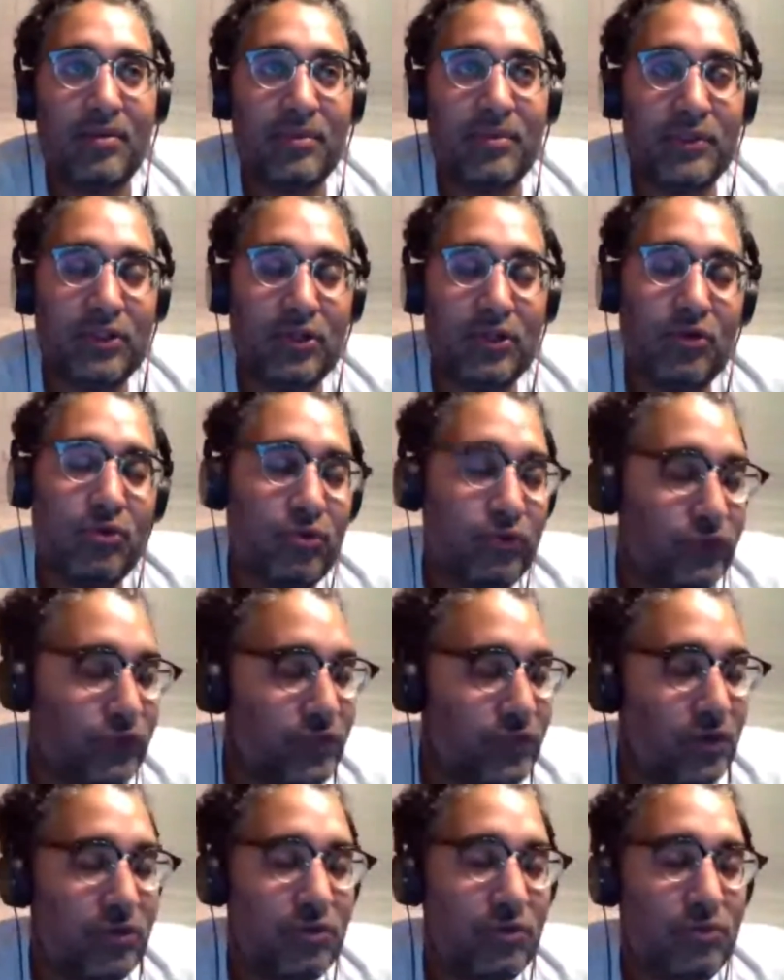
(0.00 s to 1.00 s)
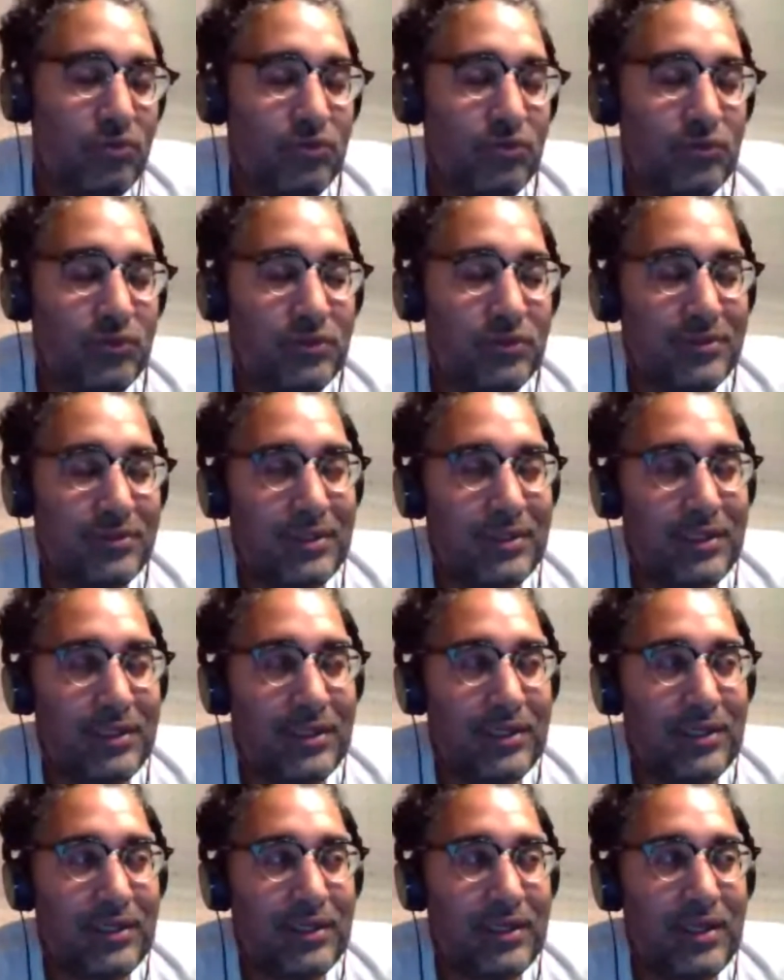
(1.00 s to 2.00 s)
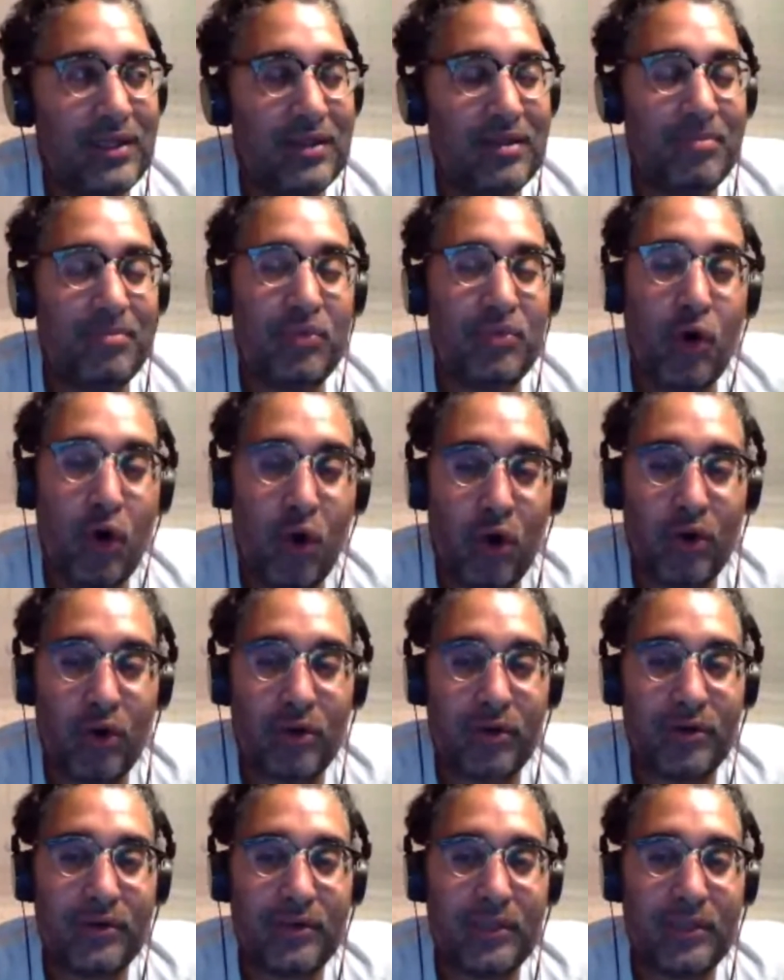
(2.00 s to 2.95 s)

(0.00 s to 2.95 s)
but the Usos and the Bar.